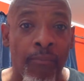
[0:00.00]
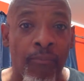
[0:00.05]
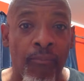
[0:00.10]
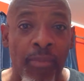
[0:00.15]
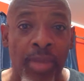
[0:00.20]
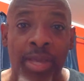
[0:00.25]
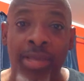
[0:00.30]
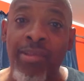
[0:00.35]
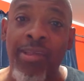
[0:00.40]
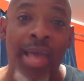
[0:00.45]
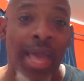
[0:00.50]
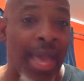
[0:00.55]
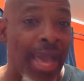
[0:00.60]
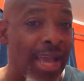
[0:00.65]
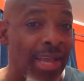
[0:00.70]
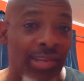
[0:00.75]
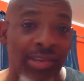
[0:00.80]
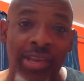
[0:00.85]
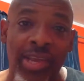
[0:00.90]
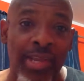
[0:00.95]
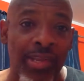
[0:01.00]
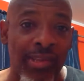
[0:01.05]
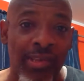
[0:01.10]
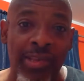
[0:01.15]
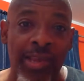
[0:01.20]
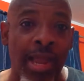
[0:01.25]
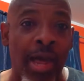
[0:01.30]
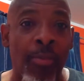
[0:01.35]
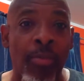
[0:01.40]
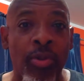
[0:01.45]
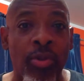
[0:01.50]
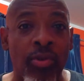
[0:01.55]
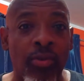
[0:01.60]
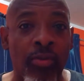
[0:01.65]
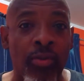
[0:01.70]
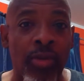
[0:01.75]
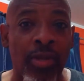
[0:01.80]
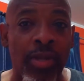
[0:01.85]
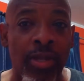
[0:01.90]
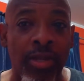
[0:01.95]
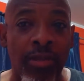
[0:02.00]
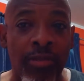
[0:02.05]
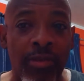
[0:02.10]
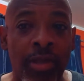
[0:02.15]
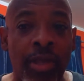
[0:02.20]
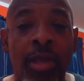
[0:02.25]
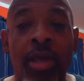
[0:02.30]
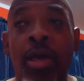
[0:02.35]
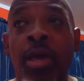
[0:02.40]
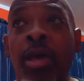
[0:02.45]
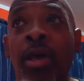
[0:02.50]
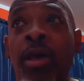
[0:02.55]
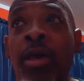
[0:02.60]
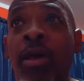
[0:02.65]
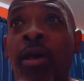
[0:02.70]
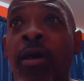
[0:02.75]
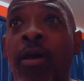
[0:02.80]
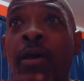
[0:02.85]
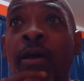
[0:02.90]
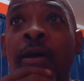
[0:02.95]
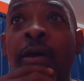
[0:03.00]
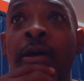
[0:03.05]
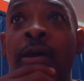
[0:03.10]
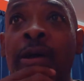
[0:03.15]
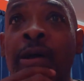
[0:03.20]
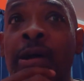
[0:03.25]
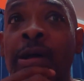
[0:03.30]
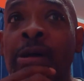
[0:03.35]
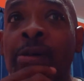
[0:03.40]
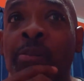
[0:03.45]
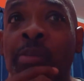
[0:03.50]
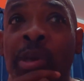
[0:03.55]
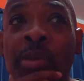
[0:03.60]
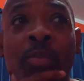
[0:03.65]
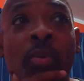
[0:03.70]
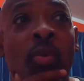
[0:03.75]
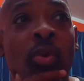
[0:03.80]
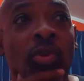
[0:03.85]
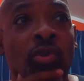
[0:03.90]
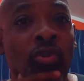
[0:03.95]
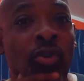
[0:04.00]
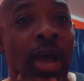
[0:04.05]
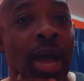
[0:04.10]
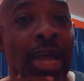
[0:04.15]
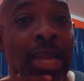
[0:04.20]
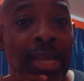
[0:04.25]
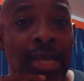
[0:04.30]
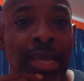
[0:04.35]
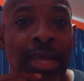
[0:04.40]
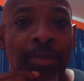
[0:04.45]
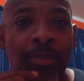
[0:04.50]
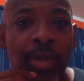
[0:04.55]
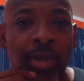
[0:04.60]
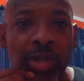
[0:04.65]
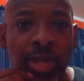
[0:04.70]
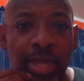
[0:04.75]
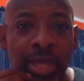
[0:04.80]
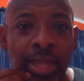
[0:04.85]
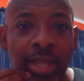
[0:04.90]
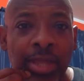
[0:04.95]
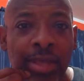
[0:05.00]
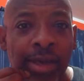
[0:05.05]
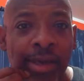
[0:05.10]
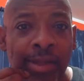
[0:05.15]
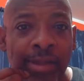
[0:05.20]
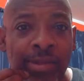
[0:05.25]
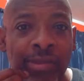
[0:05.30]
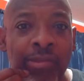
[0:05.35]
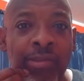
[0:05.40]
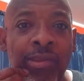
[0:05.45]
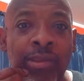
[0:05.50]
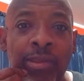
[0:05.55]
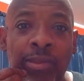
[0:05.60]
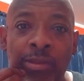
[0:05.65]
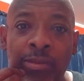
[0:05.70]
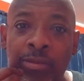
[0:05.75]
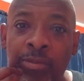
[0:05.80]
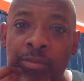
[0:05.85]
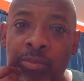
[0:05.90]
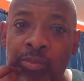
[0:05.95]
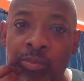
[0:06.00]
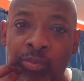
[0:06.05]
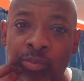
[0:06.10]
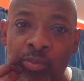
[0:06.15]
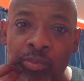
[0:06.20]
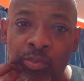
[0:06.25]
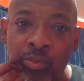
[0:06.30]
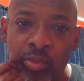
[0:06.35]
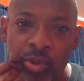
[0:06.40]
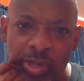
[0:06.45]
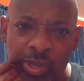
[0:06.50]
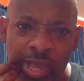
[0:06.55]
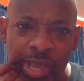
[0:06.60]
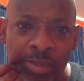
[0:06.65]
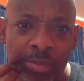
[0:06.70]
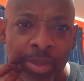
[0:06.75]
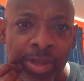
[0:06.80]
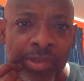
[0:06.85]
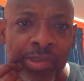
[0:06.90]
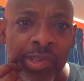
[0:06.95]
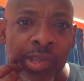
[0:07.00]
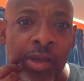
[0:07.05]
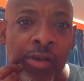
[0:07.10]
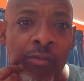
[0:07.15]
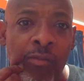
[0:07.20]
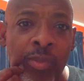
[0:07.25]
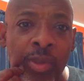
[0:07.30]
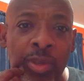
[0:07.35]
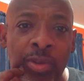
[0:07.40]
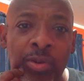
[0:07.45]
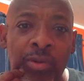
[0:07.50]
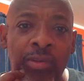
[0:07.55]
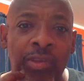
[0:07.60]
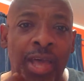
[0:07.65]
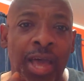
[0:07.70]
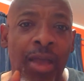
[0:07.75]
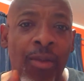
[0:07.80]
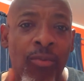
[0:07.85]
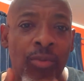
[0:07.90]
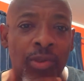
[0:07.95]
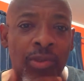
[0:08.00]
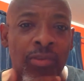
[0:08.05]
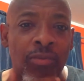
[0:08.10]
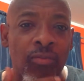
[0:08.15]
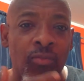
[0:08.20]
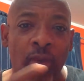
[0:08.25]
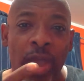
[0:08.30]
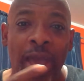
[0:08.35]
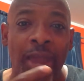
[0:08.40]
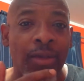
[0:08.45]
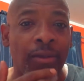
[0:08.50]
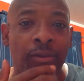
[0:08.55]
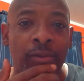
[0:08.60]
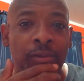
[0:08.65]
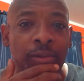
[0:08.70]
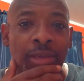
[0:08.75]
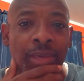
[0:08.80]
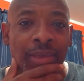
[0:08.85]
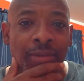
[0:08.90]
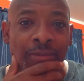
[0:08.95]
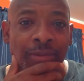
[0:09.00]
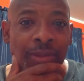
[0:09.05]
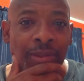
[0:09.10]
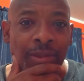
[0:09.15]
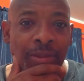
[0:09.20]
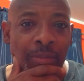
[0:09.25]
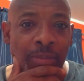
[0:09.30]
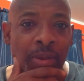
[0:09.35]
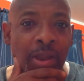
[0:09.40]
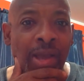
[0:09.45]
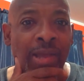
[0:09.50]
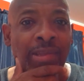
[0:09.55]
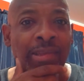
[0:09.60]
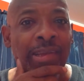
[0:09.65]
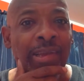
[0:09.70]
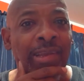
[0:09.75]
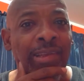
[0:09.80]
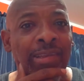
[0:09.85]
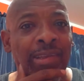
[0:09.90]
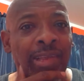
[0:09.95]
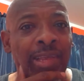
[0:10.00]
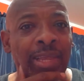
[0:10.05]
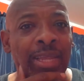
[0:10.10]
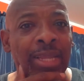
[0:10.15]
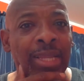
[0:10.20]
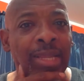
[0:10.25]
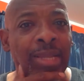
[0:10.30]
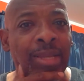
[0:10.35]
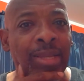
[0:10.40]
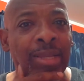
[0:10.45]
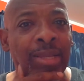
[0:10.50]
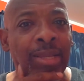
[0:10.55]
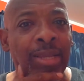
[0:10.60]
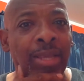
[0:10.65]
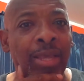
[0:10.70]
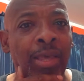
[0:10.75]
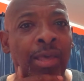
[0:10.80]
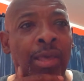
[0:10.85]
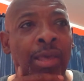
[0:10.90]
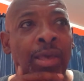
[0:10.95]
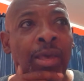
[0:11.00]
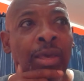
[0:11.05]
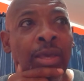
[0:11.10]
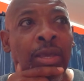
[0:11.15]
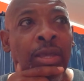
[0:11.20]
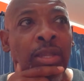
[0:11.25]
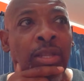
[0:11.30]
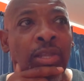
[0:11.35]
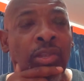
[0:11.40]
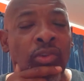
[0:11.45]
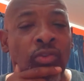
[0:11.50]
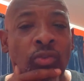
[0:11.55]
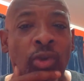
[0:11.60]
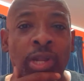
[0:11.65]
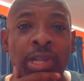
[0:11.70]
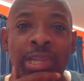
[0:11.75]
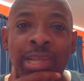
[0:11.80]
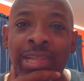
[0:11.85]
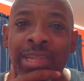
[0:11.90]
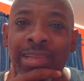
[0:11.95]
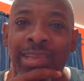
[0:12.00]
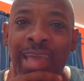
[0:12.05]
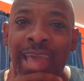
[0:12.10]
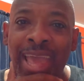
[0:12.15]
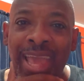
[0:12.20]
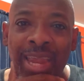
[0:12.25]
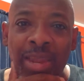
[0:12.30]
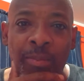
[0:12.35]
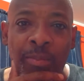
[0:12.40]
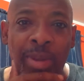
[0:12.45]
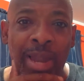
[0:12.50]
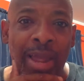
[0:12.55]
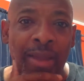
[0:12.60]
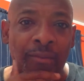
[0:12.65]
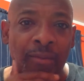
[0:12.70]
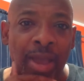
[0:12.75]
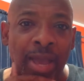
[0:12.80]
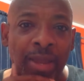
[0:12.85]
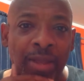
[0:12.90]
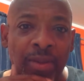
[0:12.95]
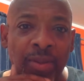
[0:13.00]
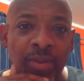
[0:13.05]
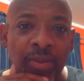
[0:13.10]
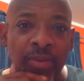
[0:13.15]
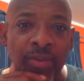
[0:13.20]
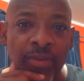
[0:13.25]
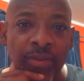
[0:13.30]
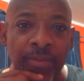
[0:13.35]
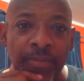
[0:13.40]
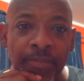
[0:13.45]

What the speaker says: Because I had chances and opportunities. People were trying to get me to get guns and protect myself because I was radical even in the projects, and the drug dealers hated Black radicals.